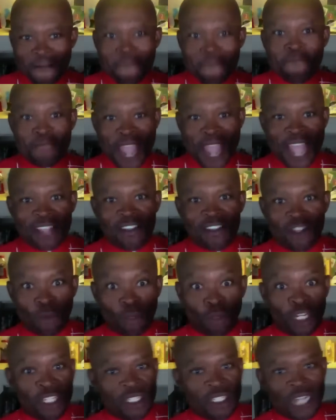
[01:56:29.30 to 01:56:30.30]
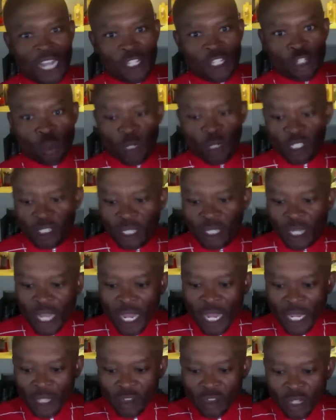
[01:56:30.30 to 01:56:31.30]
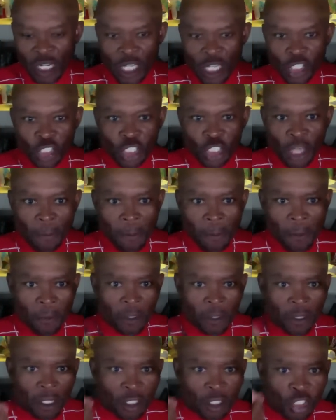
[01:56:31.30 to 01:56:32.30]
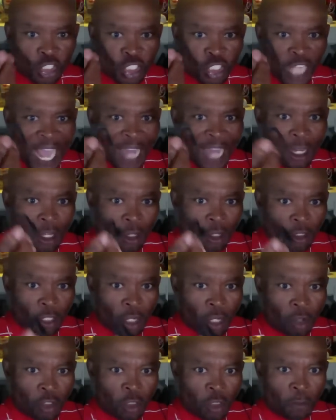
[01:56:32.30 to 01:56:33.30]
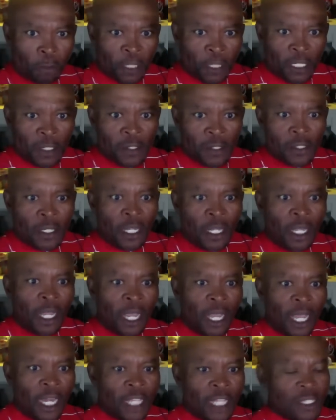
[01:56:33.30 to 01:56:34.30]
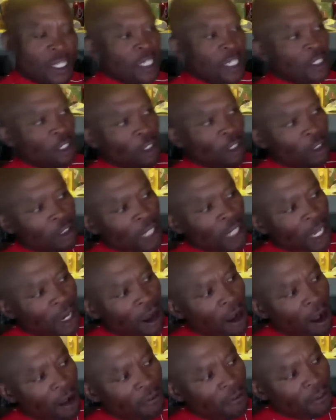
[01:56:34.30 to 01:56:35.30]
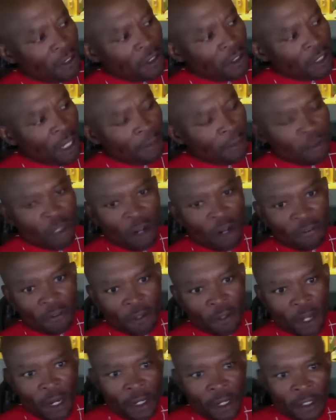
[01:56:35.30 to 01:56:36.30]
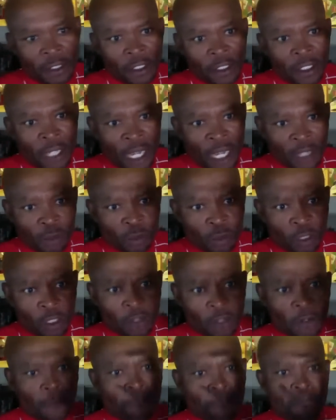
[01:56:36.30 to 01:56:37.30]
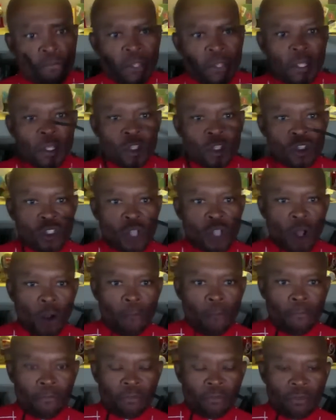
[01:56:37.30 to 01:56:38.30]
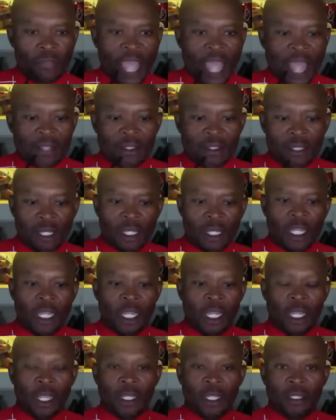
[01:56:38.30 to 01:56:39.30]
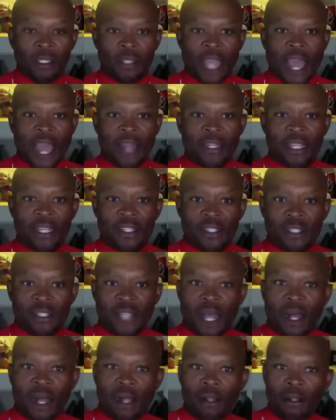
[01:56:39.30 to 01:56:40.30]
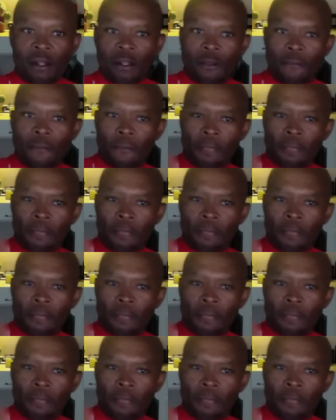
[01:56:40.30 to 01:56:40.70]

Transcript: That's the reason I switched it. So they ship it with a shallow nose piece, and it's easy to take off. It just comes off of there. I just wanted to. So that's the key. Now they sell